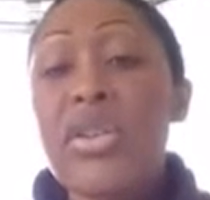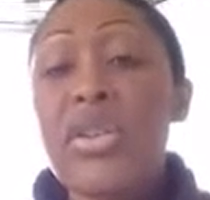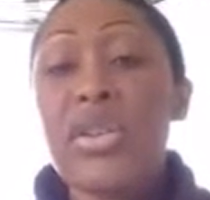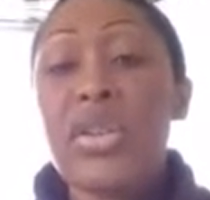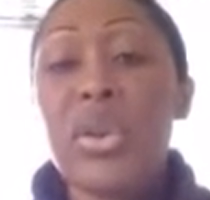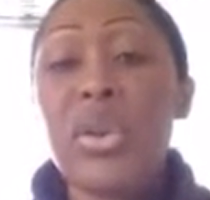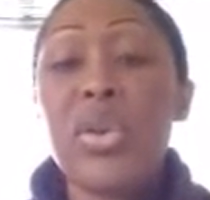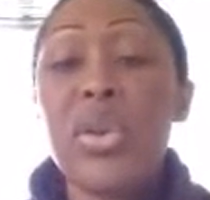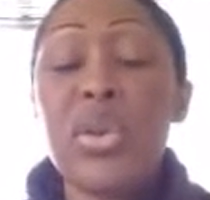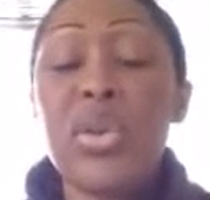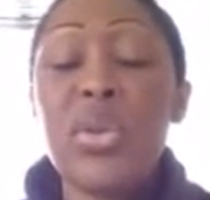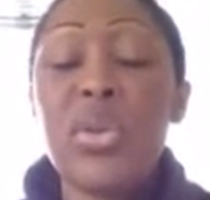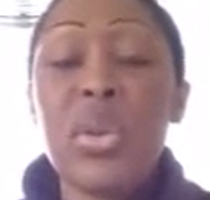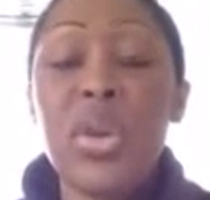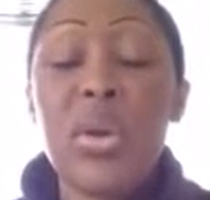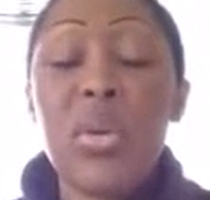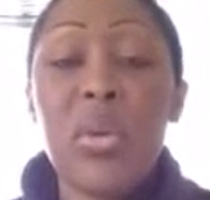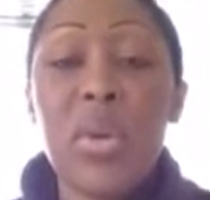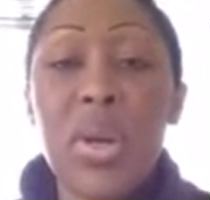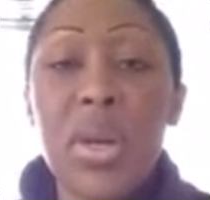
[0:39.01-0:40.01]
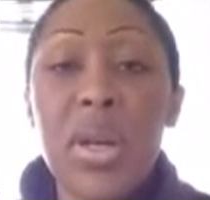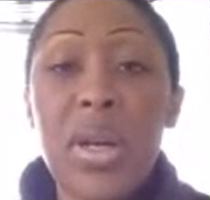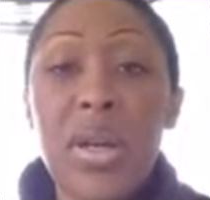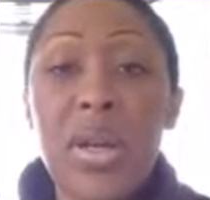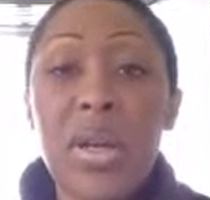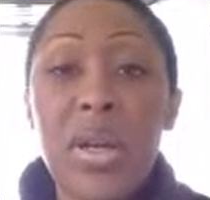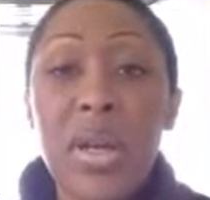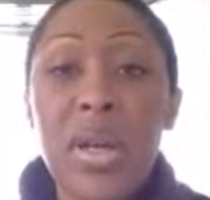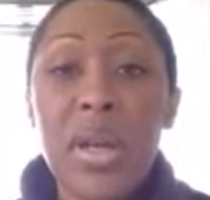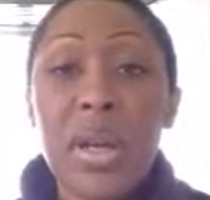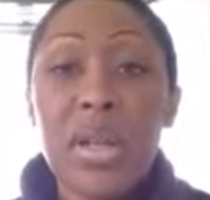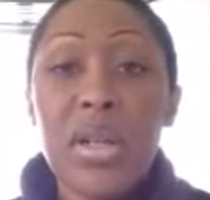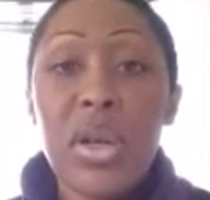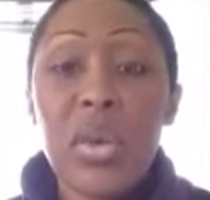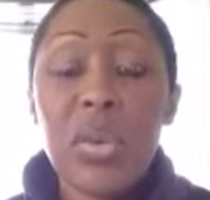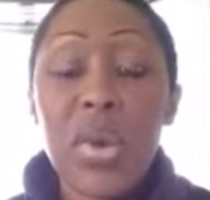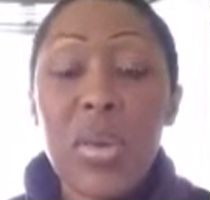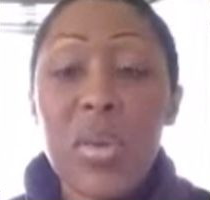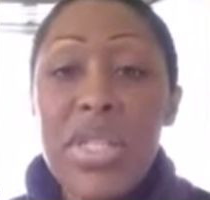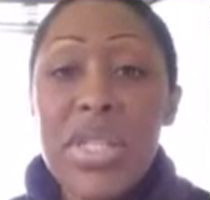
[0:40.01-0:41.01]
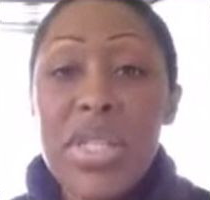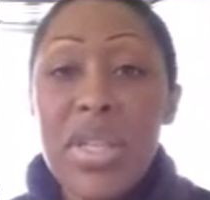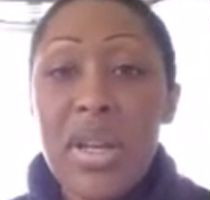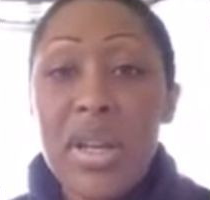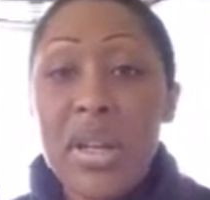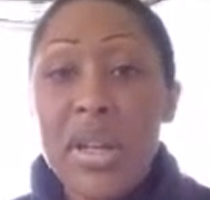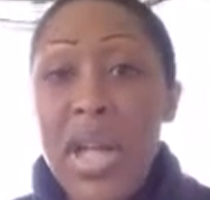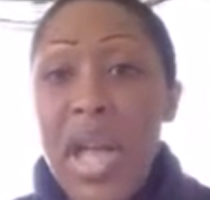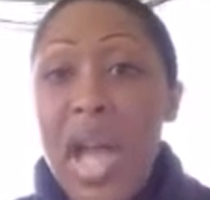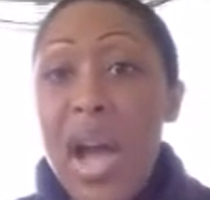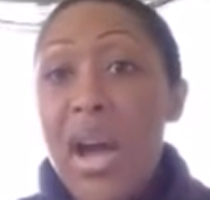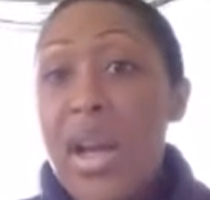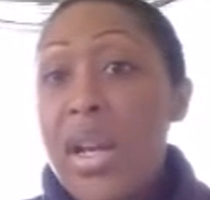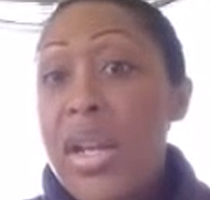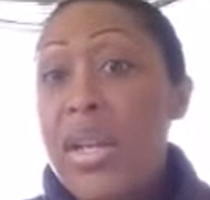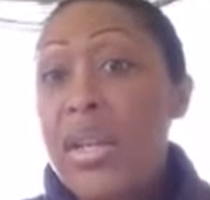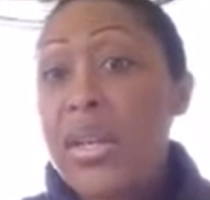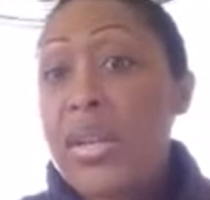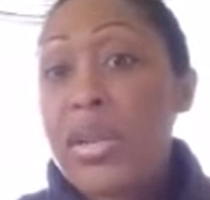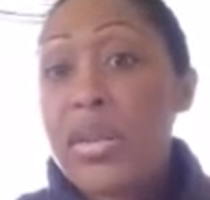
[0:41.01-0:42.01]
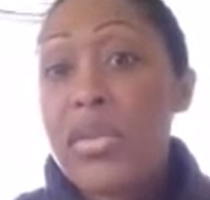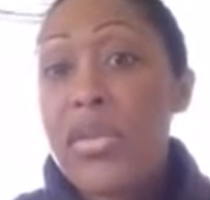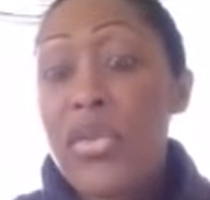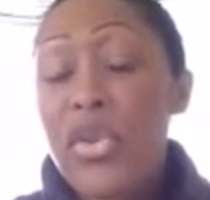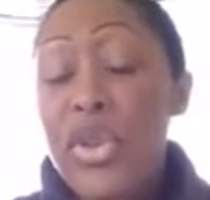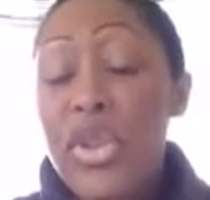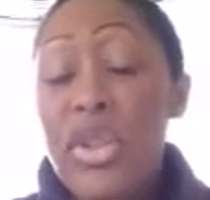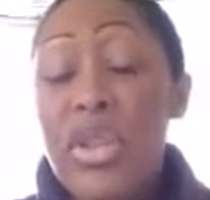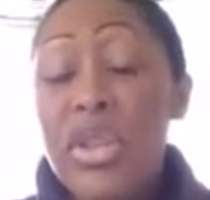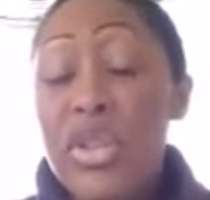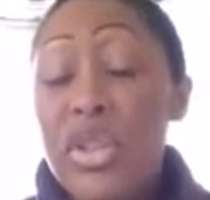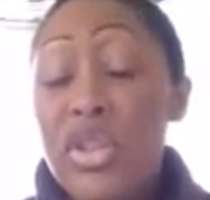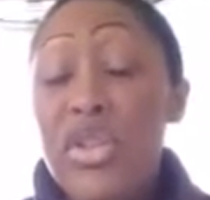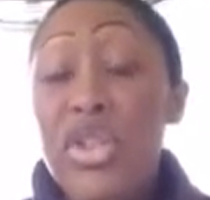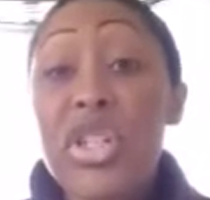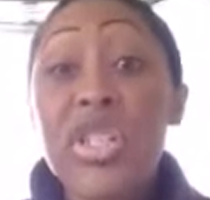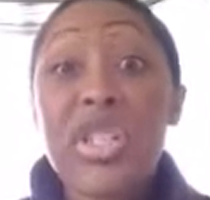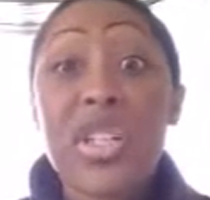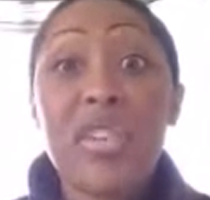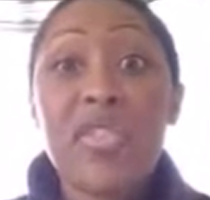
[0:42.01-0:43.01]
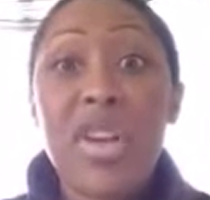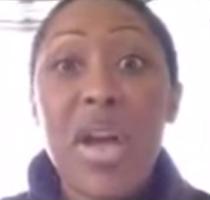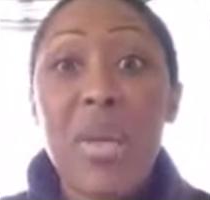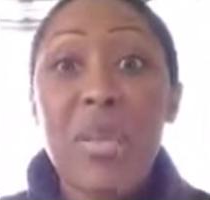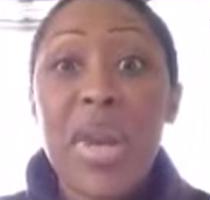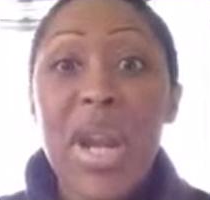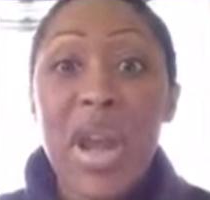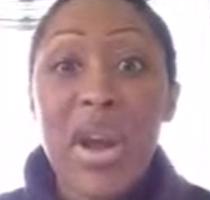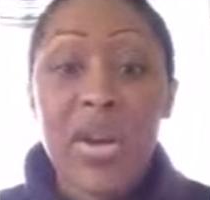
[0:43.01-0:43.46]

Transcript: So you don't want to miss out on it. There's good stuff coming.